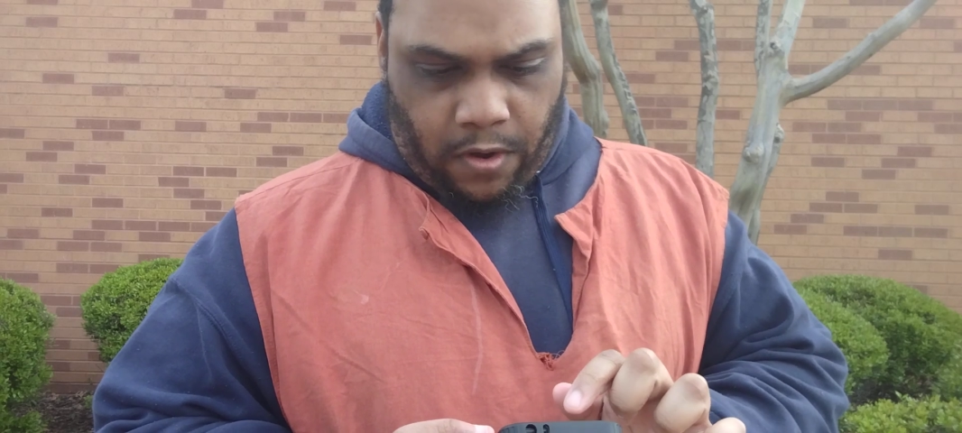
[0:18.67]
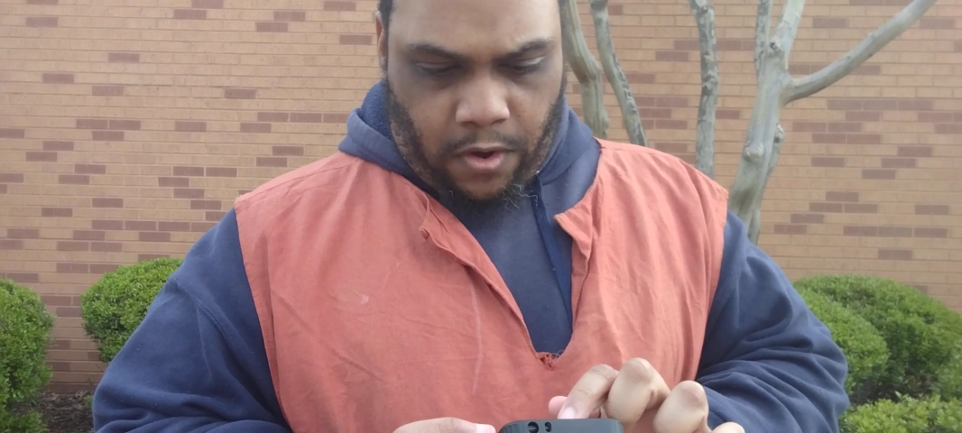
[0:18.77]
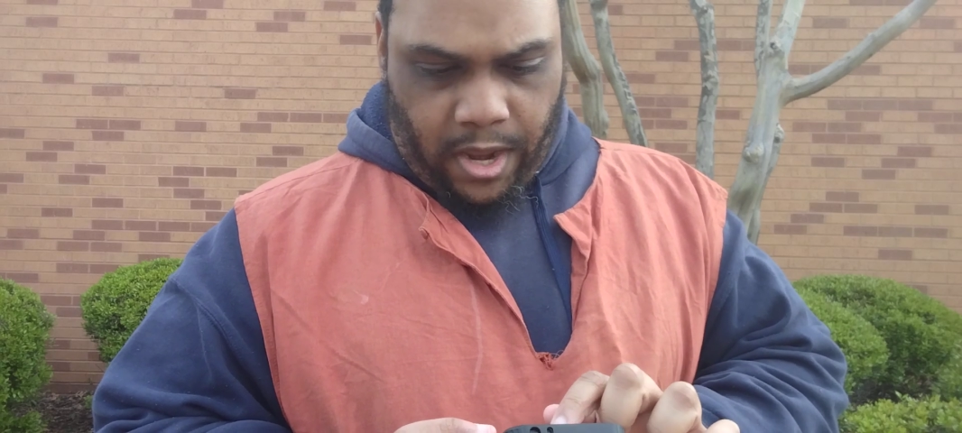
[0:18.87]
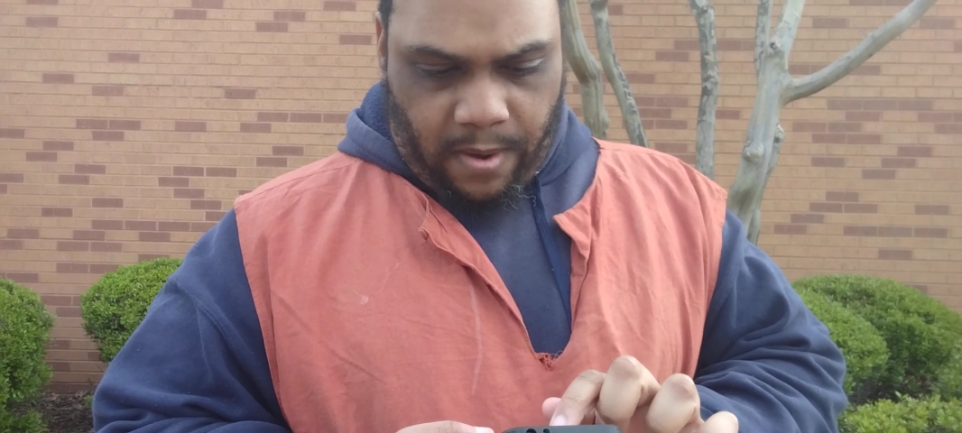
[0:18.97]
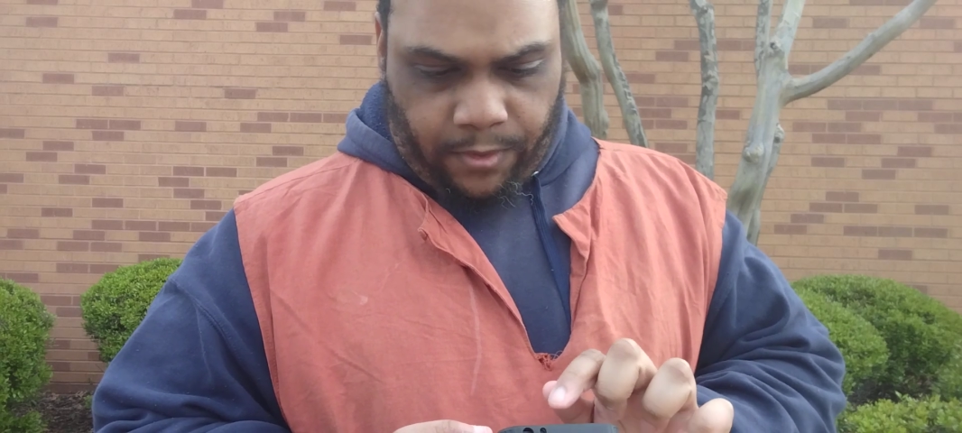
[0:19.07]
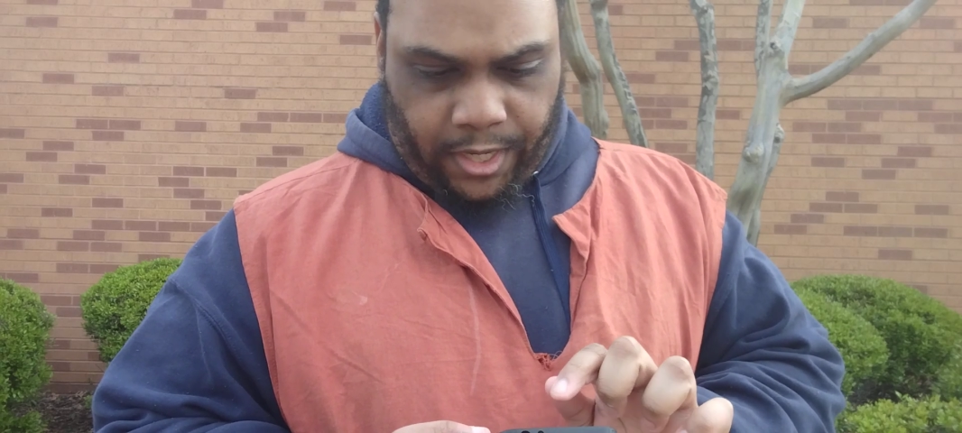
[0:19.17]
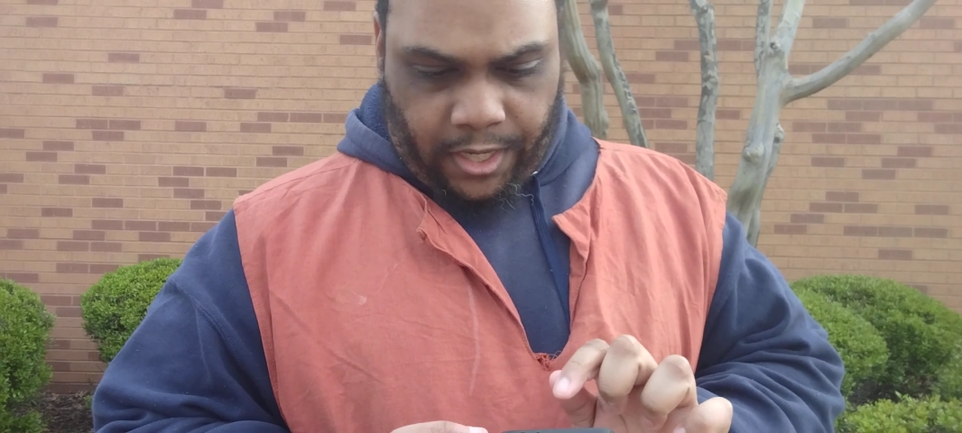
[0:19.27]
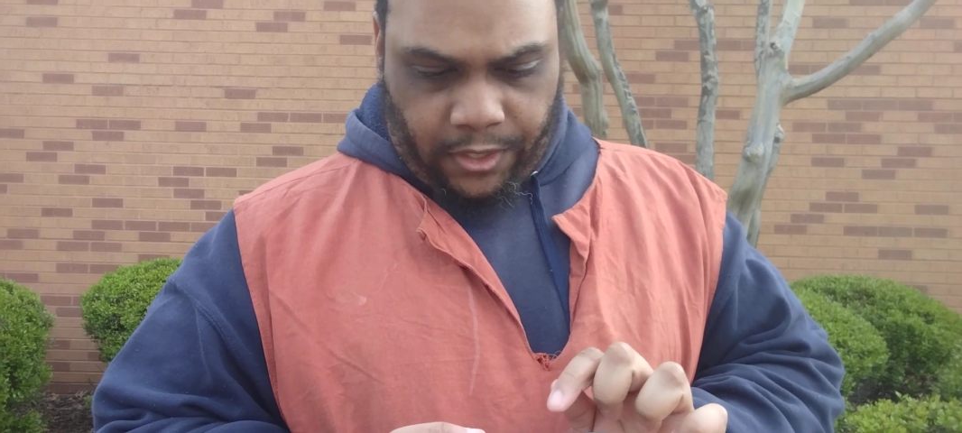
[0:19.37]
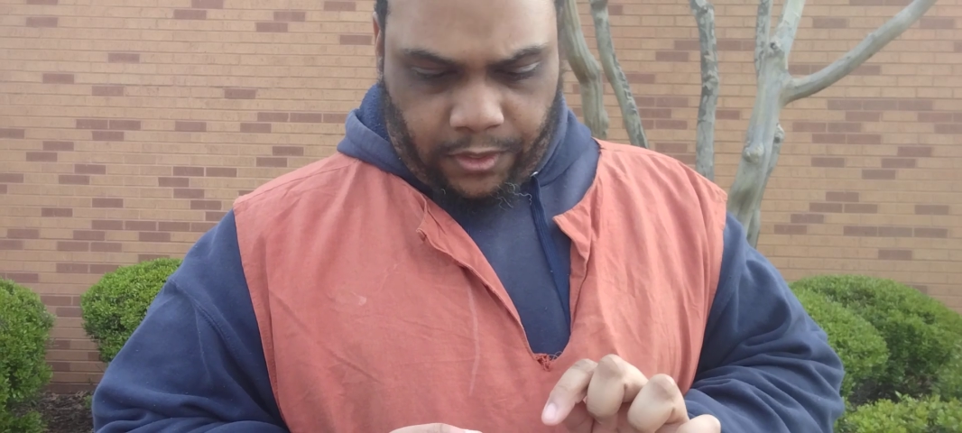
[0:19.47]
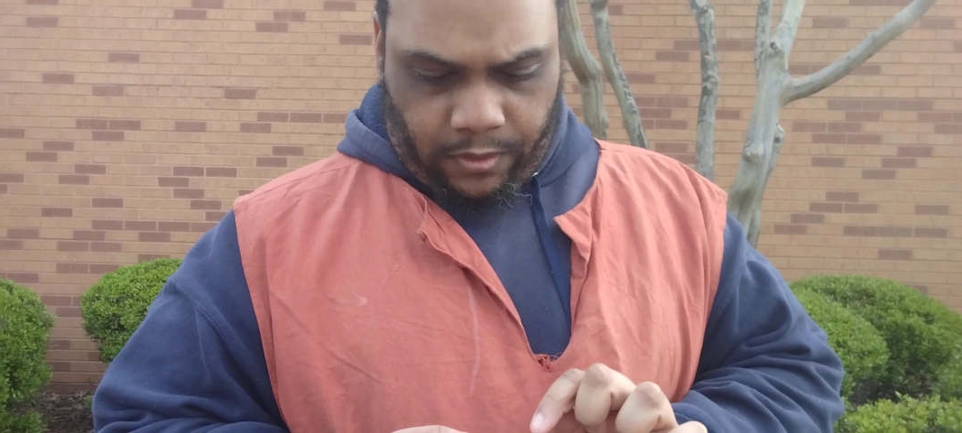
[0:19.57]
go to
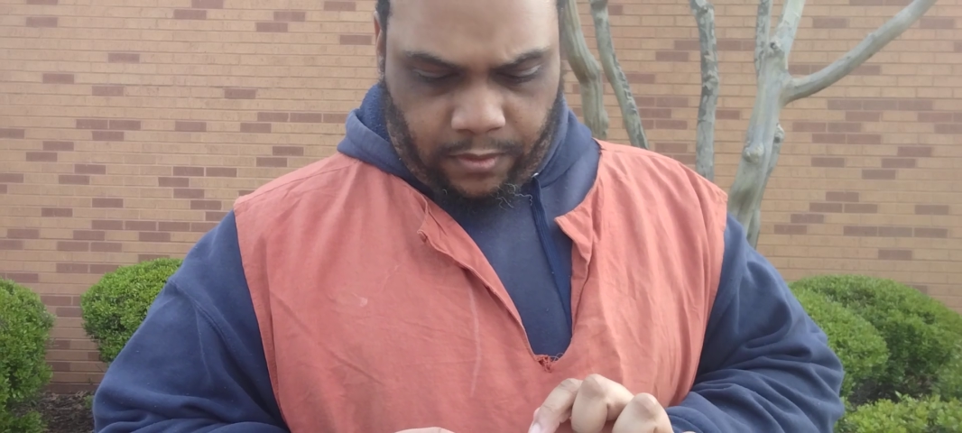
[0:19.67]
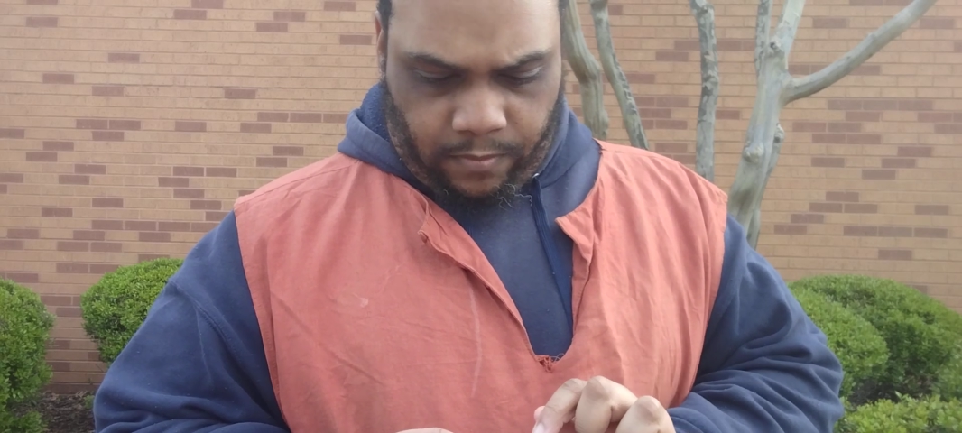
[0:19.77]
Lamentation.